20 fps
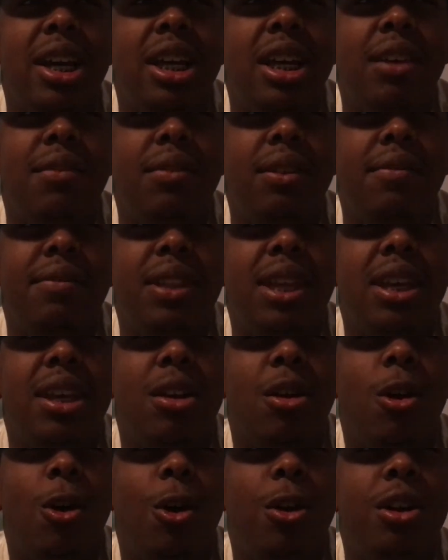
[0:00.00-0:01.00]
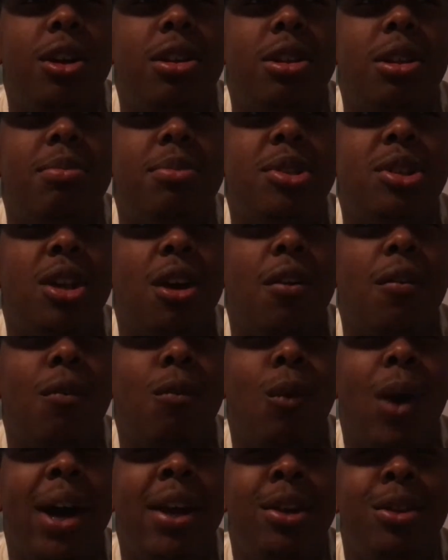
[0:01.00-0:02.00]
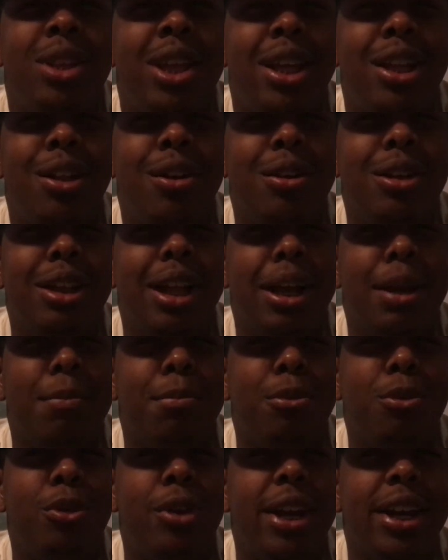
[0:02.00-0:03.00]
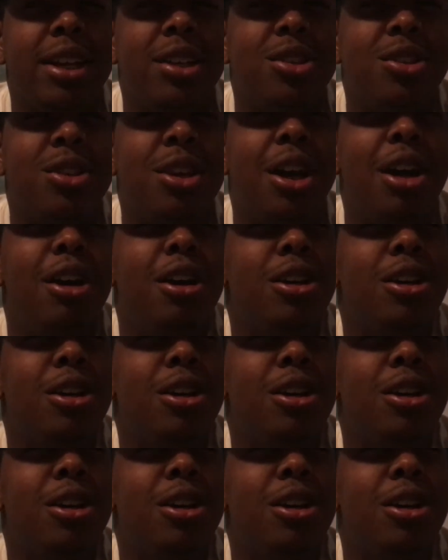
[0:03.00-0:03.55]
Even if they could harden themselves, why do they look like bricks?